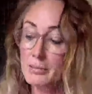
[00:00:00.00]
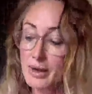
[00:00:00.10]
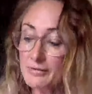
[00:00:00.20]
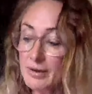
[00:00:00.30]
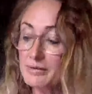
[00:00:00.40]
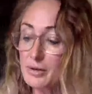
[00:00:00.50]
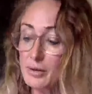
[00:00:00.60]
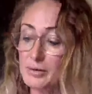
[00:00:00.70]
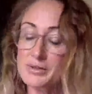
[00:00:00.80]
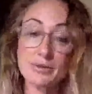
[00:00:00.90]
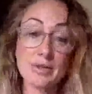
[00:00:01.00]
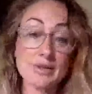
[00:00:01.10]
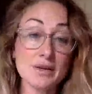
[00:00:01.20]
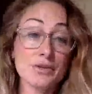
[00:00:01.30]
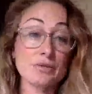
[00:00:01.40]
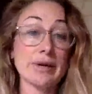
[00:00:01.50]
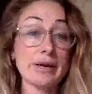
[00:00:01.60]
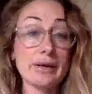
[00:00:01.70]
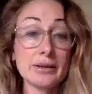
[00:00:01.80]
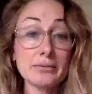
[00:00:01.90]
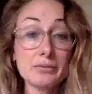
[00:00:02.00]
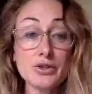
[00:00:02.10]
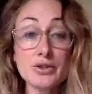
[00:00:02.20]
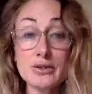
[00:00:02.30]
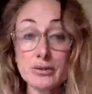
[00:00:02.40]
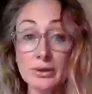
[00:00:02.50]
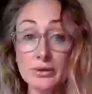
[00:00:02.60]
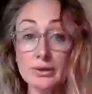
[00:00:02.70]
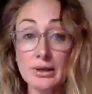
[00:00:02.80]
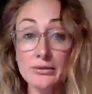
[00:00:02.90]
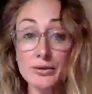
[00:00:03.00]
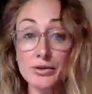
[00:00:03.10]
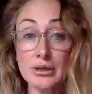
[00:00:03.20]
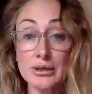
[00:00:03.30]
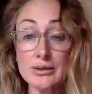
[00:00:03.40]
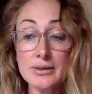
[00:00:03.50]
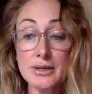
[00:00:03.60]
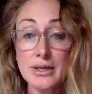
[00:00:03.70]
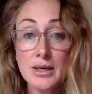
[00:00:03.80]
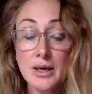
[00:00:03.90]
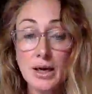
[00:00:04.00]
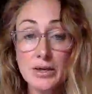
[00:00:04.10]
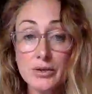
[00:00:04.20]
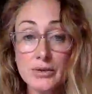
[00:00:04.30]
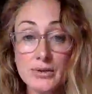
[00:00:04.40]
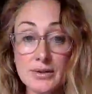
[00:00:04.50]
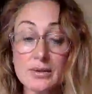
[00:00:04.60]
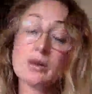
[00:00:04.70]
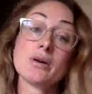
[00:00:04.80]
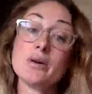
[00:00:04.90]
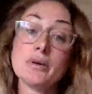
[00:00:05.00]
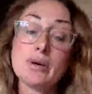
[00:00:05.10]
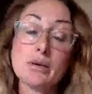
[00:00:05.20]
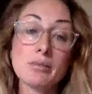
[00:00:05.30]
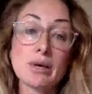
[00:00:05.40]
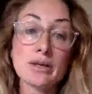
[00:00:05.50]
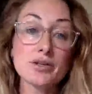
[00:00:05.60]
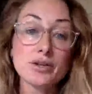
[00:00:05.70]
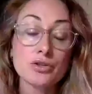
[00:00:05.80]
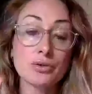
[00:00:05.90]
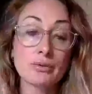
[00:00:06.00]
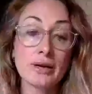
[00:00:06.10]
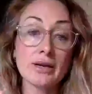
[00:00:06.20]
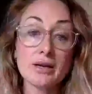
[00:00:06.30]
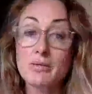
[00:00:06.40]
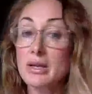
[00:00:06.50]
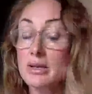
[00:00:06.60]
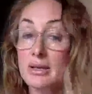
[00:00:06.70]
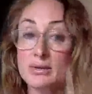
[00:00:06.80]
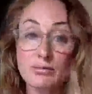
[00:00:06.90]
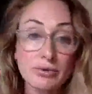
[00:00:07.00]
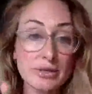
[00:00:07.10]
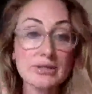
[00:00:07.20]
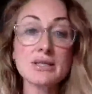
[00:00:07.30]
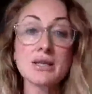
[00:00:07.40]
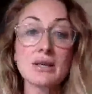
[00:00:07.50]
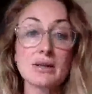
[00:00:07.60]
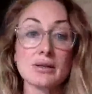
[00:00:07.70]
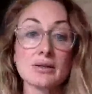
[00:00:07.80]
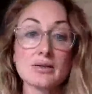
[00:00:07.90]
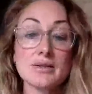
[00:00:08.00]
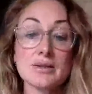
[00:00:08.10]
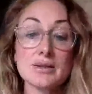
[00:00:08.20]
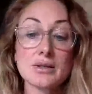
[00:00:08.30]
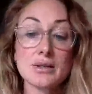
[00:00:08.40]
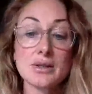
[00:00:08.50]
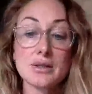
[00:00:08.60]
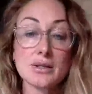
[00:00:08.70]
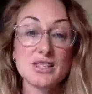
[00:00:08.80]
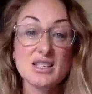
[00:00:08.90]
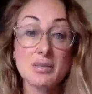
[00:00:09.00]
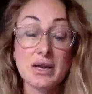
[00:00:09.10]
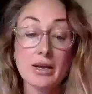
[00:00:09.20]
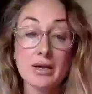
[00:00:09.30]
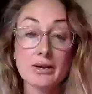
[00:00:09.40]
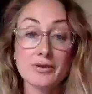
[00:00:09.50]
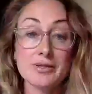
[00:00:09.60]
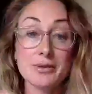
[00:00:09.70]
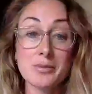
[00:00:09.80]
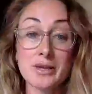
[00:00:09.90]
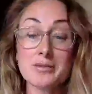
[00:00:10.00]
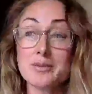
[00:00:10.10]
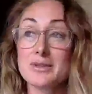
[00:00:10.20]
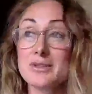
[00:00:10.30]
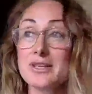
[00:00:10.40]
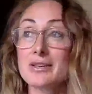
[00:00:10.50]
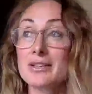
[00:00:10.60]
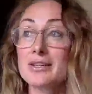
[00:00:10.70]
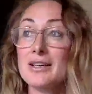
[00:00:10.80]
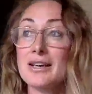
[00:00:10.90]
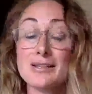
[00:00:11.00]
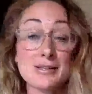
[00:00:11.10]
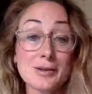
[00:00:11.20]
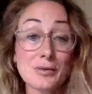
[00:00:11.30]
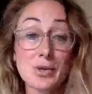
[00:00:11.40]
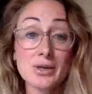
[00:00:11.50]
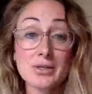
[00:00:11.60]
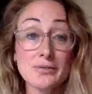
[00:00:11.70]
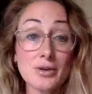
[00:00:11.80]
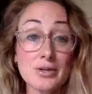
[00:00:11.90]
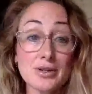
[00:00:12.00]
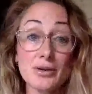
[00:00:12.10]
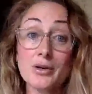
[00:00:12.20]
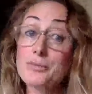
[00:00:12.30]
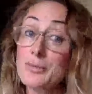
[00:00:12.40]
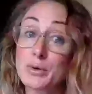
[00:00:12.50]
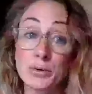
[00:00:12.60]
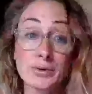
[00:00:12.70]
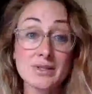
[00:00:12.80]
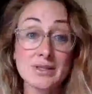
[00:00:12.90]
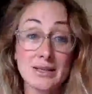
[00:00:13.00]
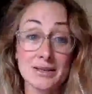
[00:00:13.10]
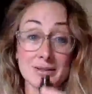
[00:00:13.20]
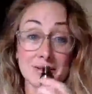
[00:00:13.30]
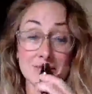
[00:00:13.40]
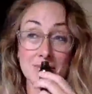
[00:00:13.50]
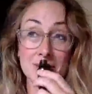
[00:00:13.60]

My favorite oils for this are geranium, which is the oil of love and trust. I use so much geranium, it is ridiculous. This is in my cart every single month with doTERRA. And it's so weird because a few years ago, couldn't stand it.